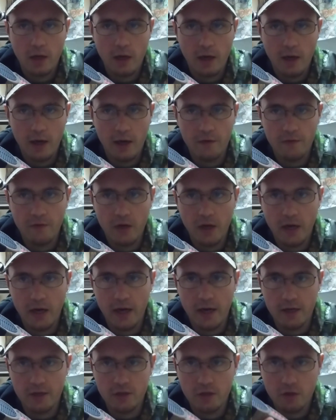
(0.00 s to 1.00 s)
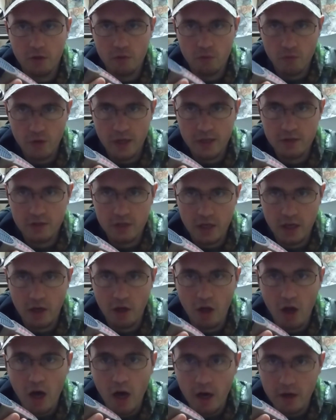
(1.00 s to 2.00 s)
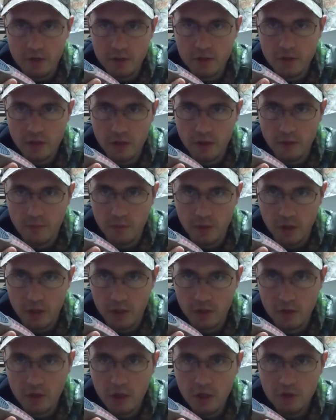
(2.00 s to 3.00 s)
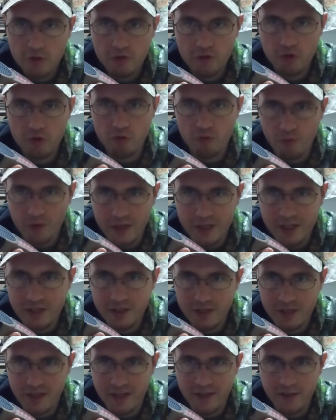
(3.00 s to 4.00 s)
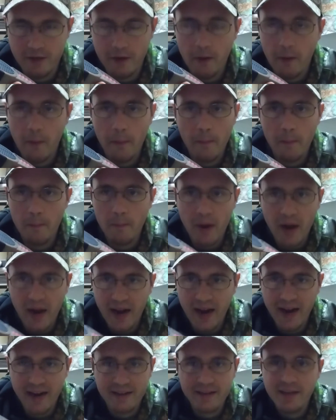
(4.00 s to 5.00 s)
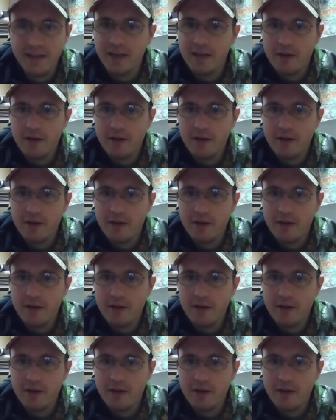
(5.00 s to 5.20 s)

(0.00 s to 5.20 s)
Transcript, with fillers: I've had red-tail hawks come in, screeching, mad.